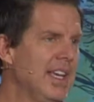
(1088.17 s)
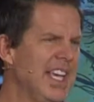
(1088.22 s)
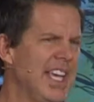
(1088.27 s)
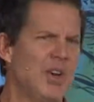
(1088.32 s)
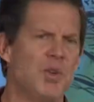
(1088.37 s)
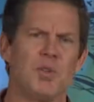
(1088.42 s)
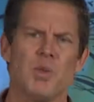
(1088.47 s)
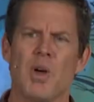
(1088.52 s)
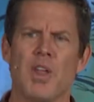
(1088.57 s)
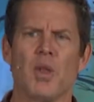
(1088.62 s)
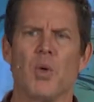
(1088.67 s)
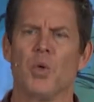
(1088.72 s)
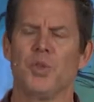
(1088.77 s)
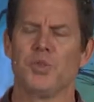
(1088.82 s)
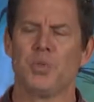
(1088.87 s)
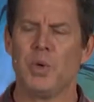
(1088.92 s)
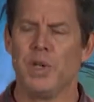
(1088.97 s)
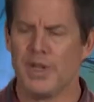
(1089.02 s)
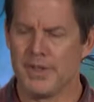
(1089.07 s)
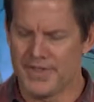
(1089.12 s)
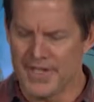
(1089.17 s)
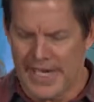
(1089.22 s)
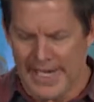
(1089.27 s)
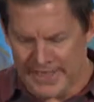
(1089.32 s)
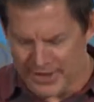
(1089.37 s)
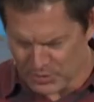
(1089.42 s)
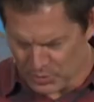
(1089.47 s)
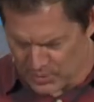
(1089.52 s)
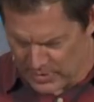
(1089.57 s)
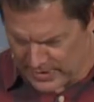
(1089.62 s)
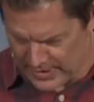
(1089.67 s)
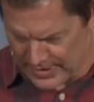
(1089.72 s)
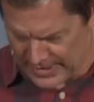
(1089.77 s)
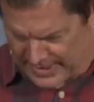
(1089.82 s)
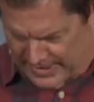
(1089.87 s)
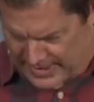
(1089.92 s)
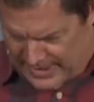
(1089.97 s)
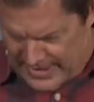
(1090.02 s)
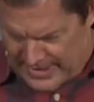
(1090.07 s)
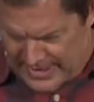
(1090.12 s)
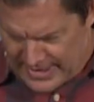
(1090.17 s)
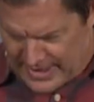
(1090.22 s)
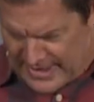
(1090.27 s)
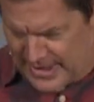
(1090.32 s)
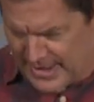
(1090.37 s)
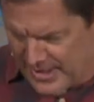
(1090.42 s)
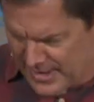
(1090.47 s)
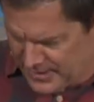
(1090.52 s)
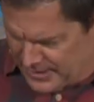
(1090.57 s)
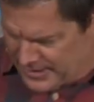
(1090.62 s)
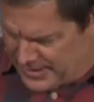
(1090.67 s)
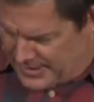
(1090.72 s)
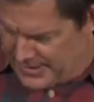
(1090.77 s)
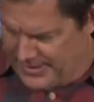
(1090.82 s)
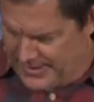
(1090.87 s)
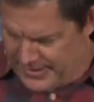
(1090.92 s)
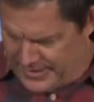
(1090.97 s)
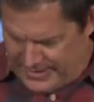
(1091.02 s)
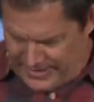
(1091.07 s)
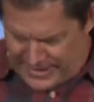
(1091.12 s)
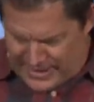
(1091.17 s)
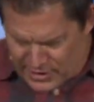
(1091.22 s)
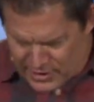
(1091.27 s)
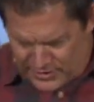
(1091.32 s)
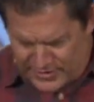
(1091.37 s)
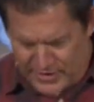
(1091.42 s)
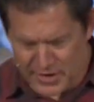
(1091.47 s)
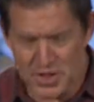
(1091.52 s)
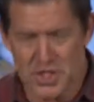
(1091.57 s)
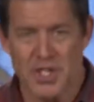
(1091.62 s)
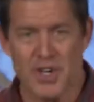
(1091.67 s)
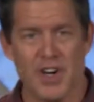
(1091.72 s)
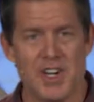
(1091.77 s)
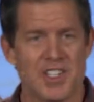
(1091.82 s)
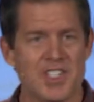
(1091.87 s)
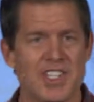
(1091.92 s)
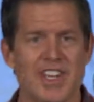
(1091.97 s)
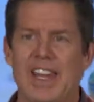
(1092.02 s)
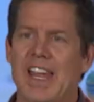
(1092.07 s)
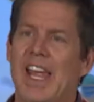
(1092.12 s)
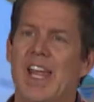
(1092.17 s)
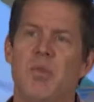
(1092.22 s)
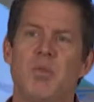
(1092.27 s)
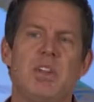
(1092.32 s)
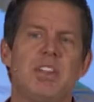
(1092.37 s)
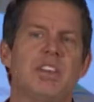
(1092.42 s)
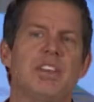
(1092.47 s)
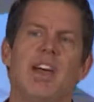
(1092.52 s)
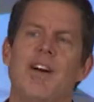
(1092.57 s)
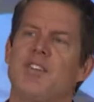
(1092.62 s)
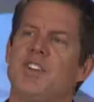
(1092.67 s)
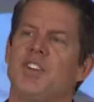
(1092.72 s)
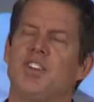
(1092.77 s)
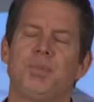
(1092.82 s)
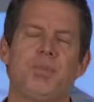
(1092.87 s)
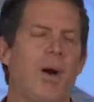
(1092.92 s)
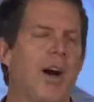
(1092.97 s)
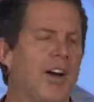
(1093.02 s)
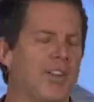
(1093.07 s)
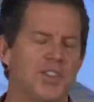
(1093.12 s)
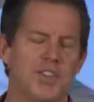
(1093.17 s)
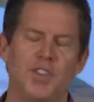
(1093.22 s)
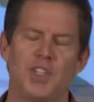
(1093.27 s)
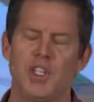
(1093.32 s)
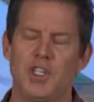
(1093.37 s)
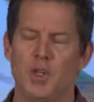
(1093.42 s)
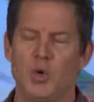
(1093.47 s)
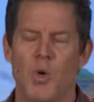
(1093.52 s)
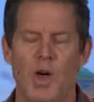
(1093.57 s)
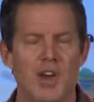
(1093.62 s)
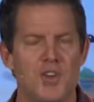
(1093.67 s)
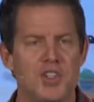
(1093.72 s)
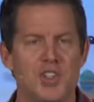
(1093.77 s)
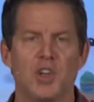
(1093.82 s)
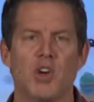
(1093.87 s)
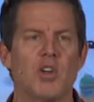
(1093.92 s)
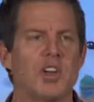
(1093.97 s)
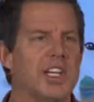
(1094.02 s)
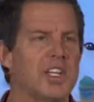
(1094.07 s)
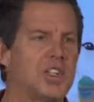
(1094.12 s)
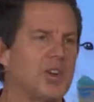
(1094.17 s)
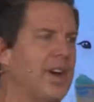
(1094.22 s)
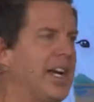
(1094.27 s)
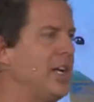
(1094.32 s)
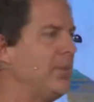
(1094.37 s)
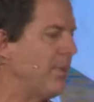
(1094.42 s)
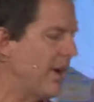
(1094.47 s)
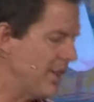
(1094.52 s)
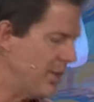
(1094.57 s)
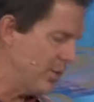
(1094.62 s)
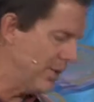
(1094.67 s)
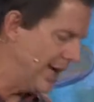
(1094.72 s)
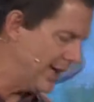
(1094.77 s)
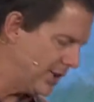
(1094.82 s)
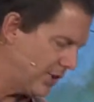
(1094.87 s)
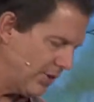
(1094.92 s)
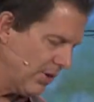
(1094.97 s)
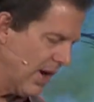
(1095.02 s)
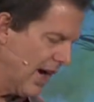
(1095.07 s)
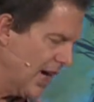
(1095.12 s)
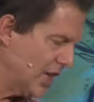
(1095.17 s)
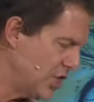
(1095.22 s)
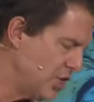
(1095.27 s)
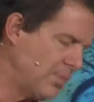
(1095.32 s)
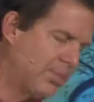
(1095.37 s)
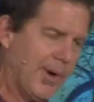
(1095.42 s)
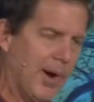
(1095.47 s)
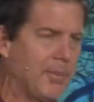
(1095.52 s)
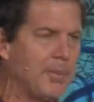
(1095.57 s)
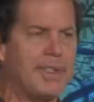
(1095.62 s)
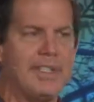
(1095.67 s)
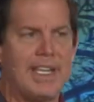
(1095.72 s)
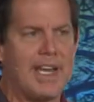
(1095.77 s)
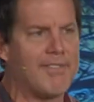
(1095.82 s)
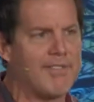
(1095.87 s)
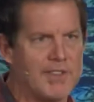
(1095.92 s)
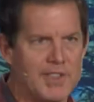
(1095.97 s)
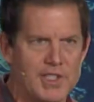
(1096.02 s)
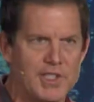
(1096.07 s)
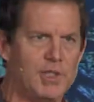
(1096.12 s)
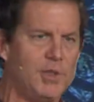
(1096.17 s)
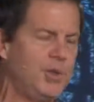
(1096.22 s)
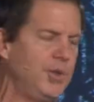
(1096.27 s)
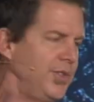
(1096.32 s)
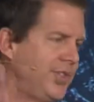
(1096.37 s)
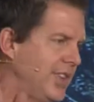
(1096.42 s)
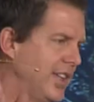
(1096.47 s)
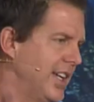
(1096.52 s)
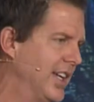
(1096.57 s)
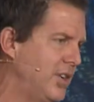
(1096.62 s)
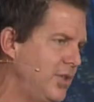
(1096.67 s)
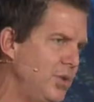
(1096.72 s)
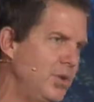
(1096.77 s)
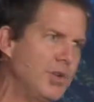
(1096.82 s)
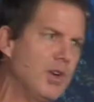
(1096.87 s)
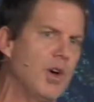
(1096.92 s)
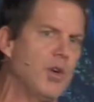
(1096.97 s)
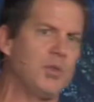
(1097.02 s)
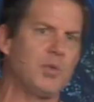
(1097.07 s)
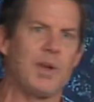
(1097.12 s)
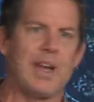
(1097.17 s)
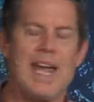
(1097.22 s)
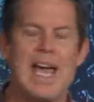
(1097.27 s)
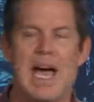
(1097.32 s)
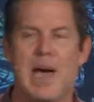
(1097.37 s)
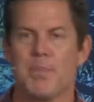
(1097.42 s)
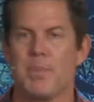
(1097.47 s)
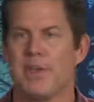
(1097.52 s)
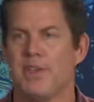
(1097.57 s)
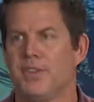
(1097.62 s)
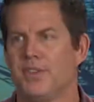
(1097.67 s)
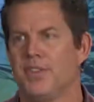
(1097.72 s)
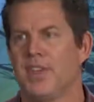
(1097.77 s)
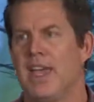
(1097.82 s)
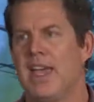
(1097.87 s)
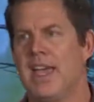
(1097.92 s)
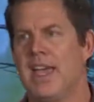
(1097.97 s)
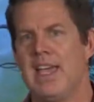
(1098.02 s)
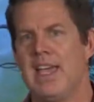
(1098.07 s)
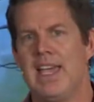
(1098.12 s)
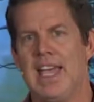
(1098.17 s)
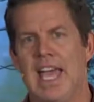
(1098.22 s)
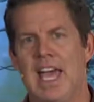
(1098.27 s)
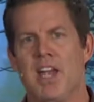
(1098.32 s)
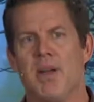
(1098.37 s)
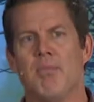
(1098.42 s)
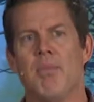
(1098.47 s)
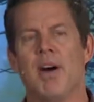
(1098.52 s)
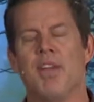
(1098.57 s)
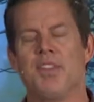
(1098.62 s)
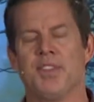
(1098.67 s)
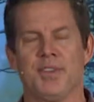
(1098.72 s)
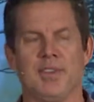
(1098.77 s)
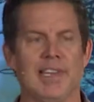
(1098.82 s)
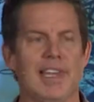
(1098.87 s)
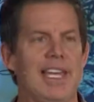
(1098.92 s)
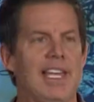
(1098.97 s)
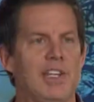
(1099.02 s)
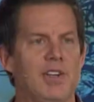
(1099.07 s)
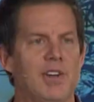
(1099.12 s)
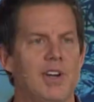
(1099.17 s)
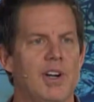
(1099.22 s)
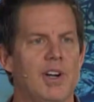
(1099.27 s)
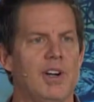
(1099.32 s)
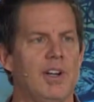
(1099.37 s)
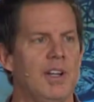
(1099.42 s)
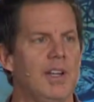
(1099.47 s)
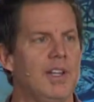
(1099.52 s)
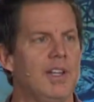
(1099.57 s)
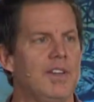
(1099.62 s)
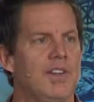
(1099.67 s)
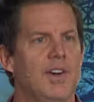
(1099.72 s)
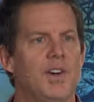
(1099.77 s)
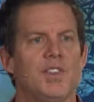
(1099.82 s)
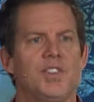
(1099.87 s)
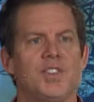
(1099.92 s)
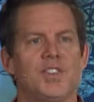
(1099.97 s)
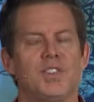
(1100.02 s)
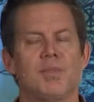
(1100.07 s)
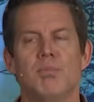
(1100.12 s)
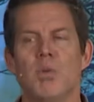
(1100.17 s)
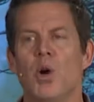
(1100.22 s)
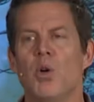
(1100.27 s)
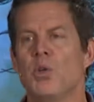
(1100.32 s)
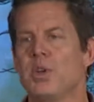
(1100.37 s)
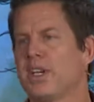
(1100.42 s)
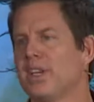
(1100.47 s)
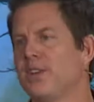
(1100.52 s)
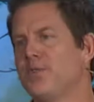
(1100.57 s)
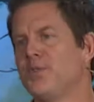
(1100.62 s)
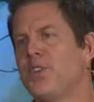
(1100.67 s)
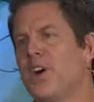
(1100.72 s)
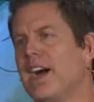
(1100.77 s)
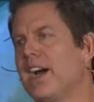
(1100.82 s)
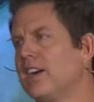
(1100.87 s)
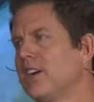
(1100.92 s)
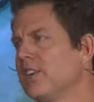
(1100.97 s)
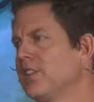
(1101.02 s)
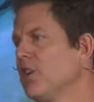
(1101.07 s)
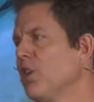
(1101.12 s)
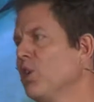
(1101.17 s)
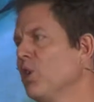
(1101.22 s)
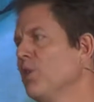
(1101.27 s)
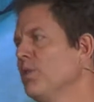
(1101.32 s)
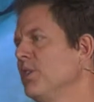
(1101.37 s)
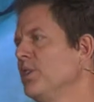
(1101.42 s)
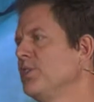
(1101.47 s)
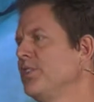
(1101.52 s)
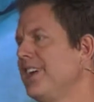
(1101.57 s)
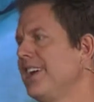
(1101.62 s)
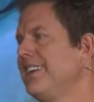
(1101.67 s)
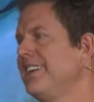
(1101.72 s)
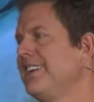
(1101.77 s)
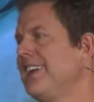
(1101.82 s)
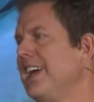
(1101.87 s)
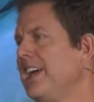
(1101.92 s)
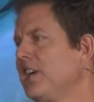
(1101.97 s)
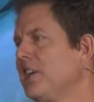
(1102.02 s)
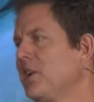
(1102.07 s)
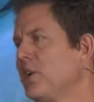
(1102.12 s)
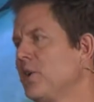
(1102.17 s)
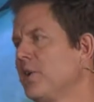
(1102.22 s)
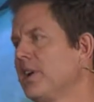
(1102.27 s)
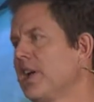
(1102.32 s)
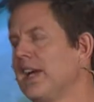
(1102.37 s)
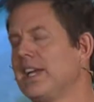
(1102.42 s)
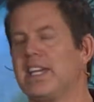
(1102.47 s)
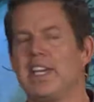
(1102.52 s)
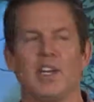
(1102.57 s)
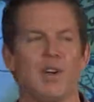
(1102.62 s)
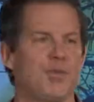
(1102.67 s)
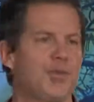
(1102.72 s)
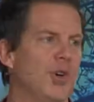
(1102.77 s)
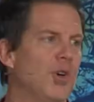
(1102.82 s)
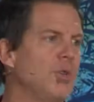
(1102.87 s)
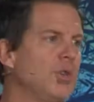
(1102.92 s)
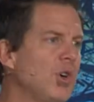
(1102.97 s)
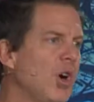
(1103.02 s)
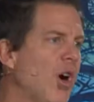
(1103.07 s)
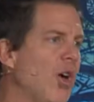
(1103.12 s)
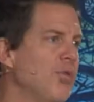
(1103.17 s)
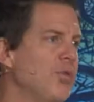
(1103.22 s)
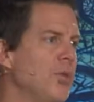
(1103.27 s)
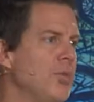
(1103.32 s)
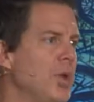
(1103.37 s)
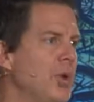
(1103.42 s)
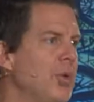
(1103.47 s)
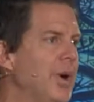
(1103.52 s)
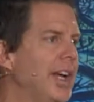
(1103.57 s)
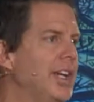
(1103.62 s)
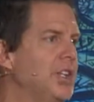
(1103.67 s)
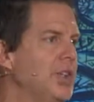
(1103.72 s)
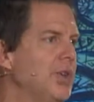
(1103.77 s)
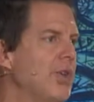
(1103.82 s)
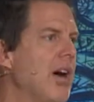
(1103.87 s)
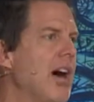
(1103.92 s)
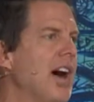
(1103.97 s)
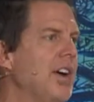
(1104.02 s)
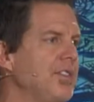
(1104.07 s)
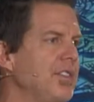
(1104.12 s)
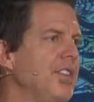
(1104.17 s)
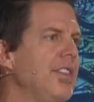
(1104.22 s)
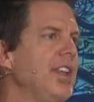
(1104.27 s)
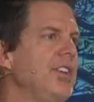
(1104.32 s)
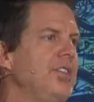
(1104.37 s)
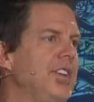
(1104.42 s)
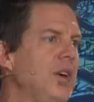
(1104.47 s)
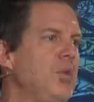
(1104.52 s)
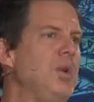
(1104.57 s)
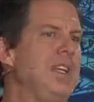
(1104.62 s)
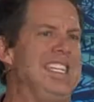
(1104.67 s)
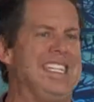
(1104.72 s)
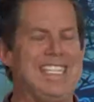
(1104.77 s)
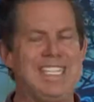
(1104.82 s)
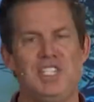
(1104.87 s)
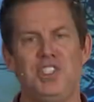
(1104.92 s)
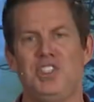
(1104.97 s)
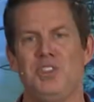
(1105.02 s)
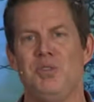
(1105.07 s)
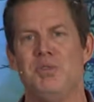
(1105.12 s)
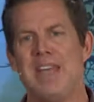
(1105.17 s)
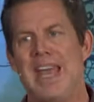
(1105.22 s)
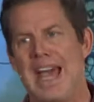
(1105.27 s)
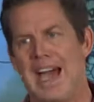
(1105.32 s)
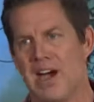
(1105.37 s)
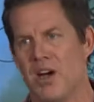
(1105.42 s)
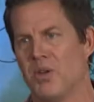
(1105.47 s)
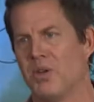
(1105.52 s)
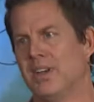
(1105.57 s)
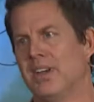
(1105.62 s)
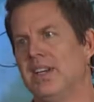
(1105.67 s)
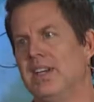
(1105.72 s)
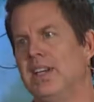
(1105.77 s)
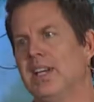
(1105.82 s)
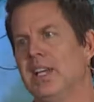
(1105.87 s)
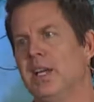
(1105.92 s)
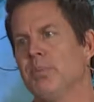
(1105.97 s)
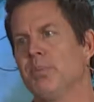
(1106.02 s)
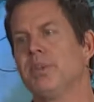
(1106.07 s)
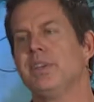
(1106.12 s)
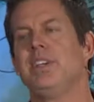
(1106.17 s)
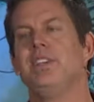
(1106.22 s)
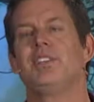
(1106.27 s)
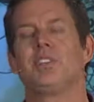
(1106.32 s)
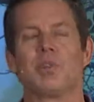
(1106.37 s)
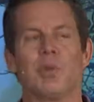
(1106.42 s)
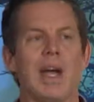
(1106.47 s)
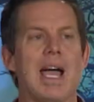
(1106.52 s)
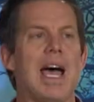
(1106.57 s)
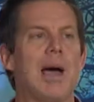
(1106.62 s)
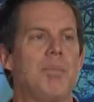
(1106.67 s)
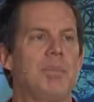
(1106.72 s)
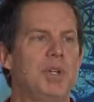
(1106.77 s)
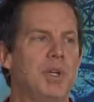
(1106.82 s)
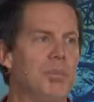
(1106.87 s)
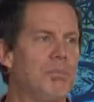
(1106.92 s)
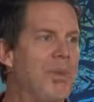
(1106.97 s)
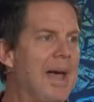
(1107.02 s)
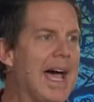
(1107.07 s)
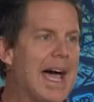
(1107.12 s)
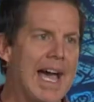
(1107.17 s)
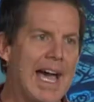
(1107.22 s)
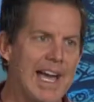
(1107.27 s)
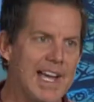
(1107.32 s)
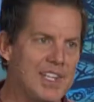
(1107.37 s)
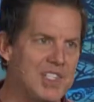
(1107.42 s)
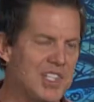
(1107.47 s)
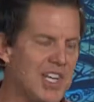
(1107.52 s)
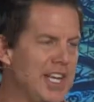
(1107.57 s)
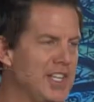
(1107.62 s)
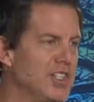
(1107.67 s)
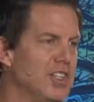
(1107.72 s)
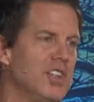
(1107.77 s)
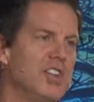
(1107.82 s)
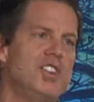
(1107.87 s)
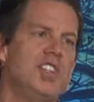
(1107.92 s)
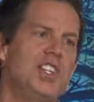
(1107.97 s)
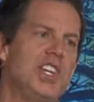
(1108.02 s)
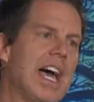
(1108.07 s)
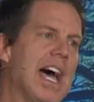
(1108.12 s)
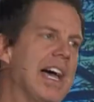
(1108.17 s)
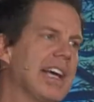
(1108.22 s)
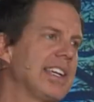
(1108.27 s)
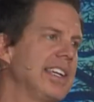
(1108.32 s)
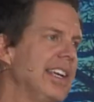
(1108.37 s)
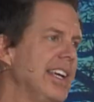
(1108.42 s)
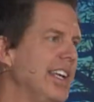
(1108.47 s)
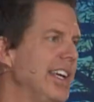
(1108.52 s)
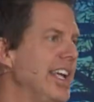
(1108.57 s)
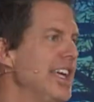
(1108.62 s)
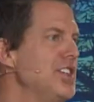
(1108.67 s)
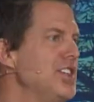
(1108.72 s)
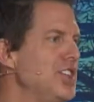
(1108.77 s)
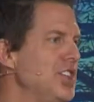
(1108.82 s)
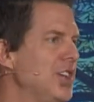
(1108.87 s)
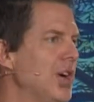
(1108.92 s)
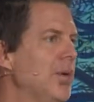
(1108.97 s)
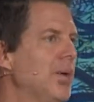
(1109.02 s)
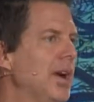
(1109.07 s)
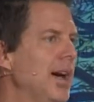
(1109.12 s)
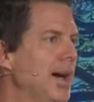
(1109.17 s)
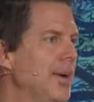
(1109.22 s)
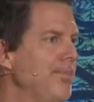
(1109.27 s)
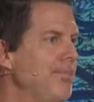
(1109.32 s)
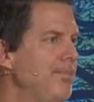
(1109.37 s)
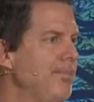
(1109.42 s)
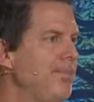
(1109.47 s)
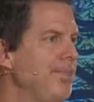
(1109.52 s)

And it was one of those weird things where the, uh, the, the leaders of the church said, hey, we'd love to sponsor you. Why don't you go get trained by the Red Cross? You'll probably never use it. Who knows what happens? And a month later, there's smoke and fires all over San Diego. And I get a phone call from the Red Cross. And they say, we need you now. Please grab your badge and your jacket and show up.